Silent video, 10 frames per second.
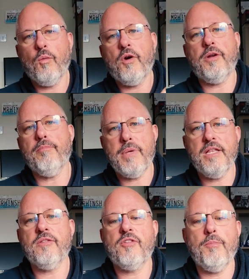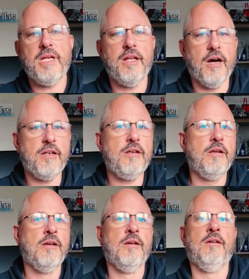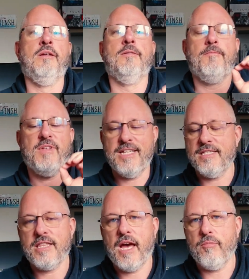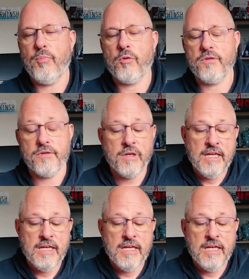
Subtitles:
what it means to be done is that important.